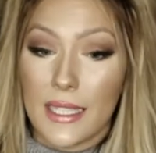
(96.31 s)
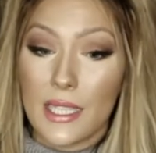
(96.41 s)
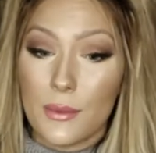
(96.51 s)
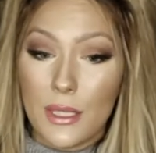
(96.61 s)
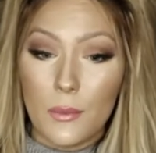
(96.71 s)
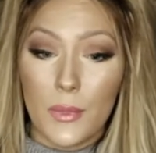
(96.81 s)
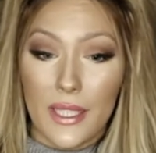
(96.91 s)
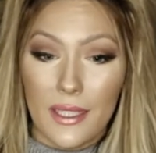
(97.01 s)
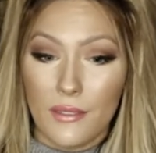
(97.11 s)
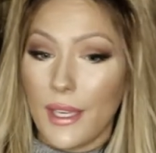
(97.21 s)
That's what I'm
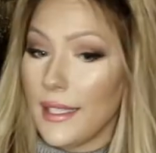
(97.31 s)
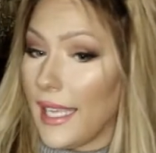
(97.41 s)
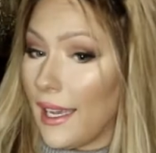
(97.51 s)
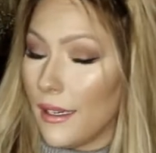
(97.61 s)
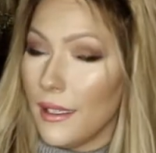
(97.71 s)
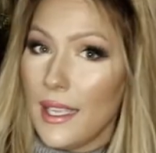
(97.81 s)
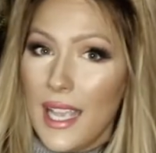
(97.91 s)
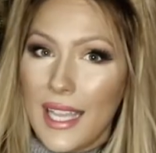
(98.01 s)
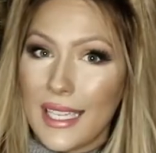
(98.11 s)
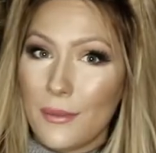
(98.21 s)
wearing right now,
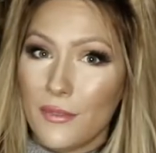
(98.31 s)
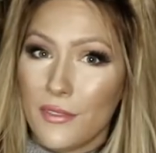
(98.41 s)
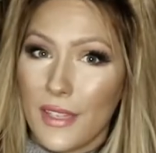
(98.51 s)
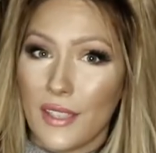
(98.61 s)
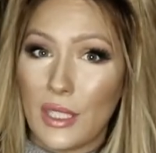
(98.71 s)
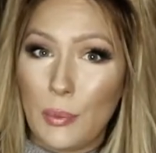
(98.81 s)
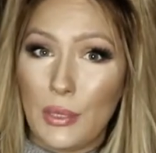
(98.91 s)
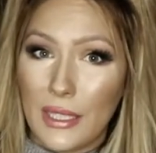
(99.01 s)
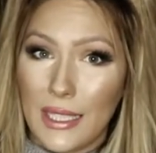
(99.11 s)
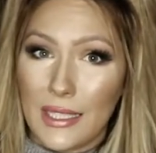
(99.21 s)
and I'm very
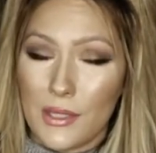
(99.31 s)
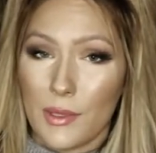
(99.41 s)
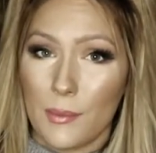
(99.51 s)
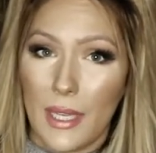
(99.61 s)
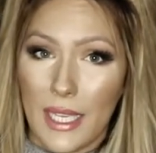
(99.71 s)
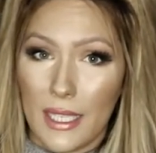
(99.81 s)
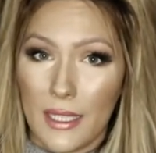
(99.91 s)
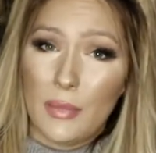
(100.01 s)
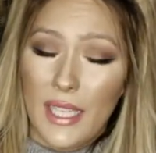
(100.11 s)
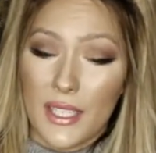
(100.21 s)
pleased with my
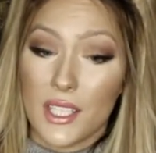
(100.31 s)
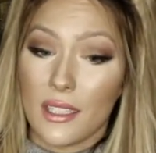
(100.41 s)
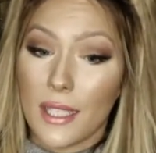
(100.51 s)
complexion.